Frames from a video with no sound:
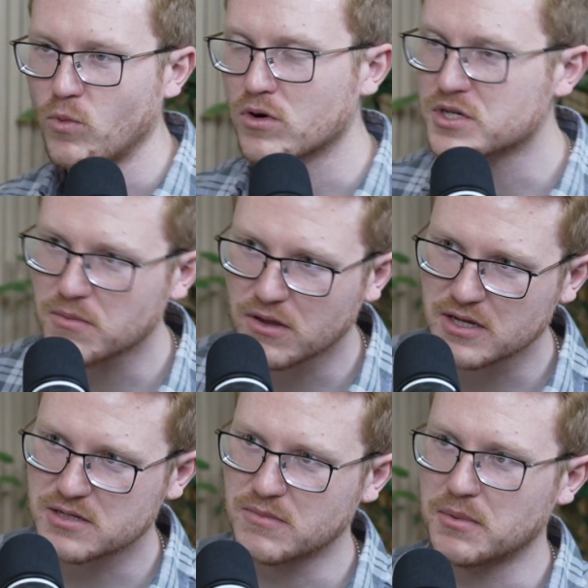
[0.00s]
What are some of the
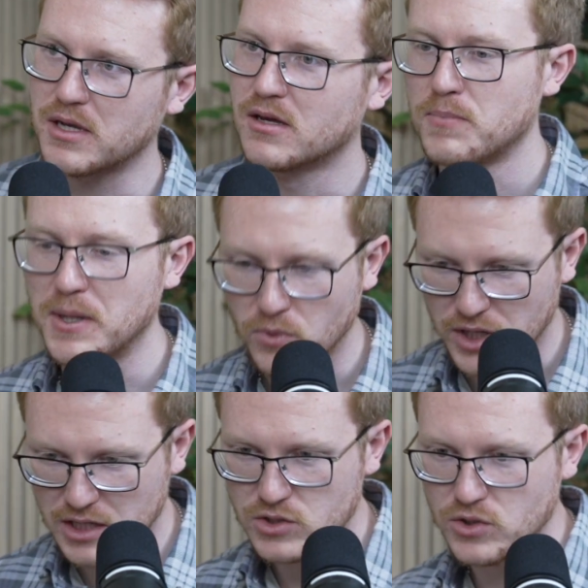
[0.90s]
things that maybe people
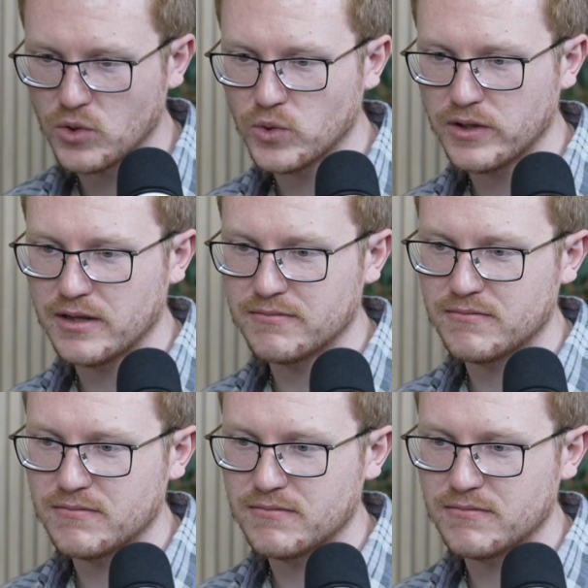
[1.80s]
can do that,